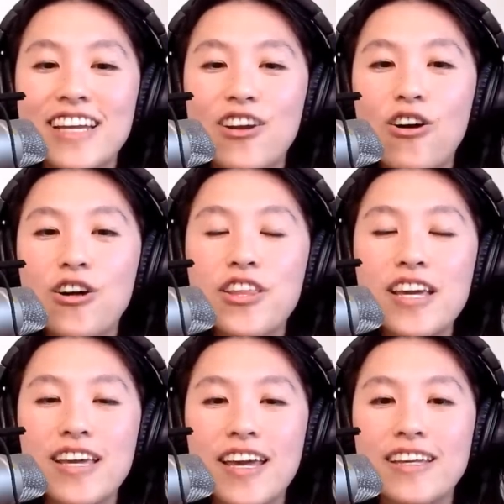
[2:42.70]
and all
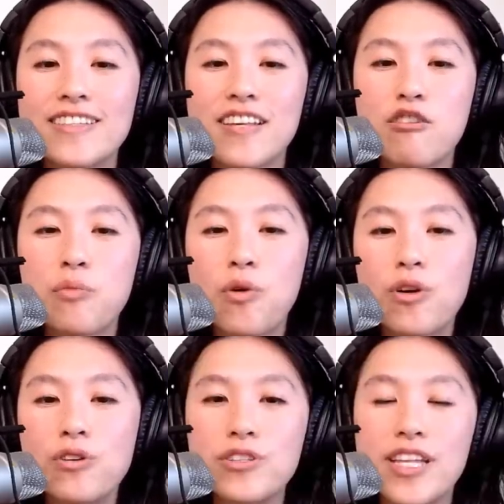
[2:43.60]
the gates and
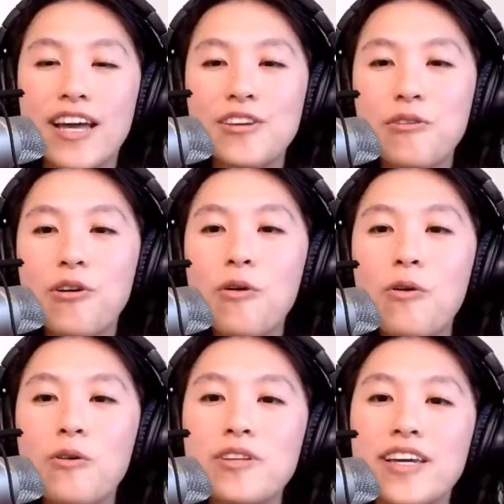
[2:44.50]
portals that you are
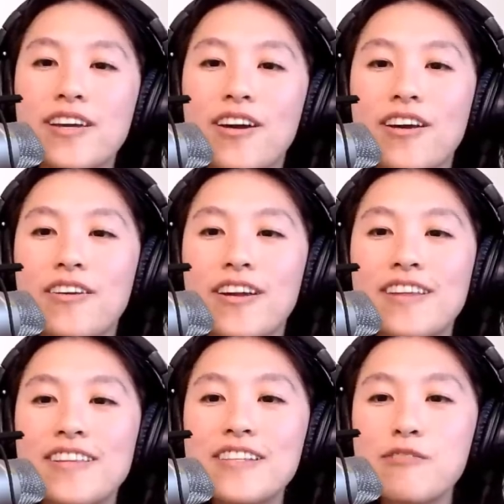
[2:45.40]
holding
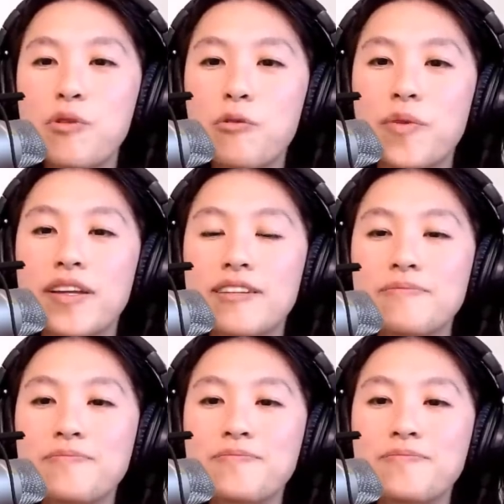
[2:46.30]
in this moment.